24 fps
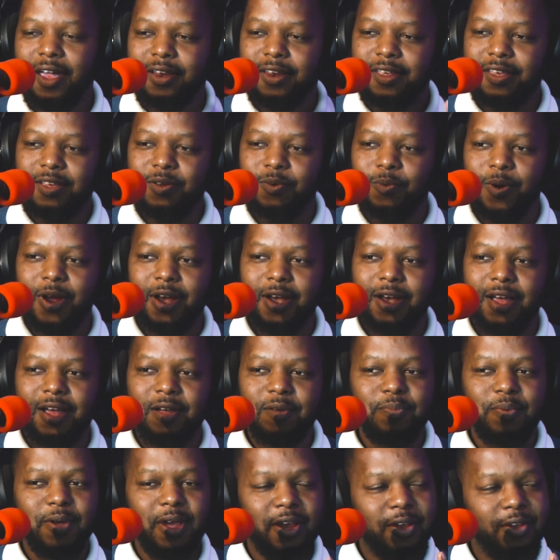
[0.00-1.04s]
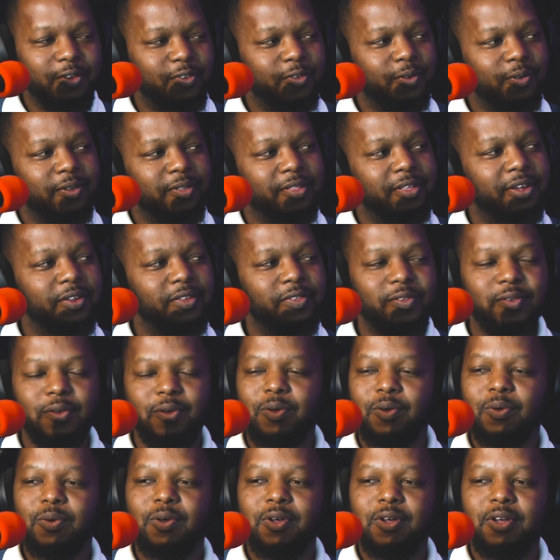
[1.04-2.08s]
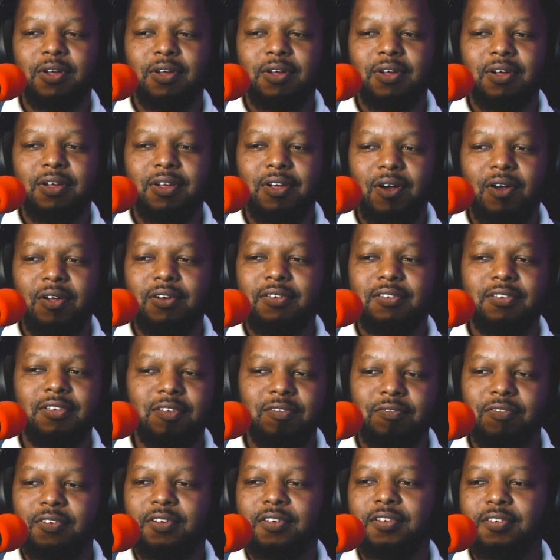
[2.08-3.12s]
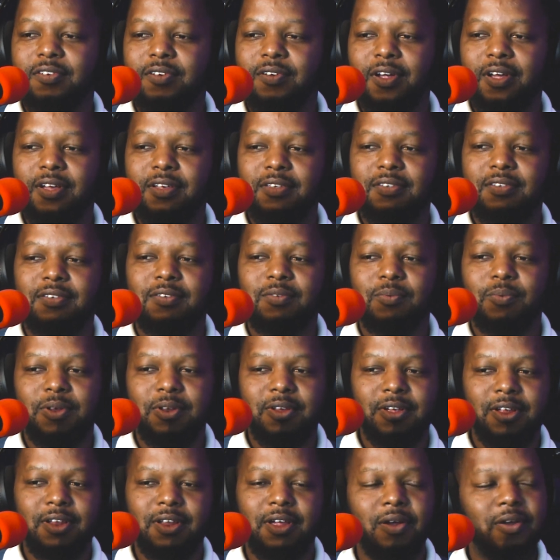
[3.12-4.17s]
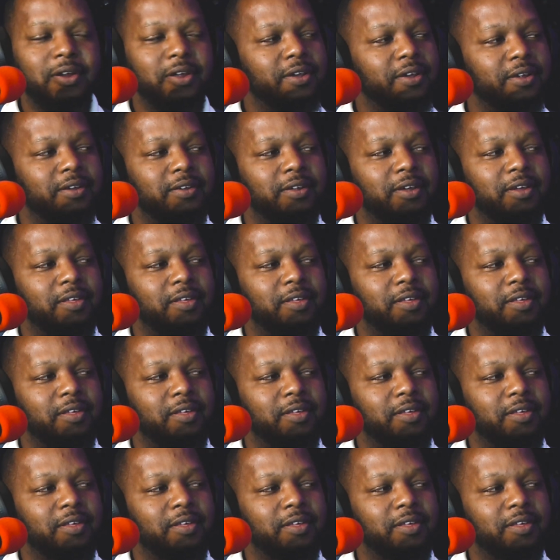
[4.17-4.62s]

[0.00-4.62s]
And he ran up and took that. So God has given us grace, we're declaring it,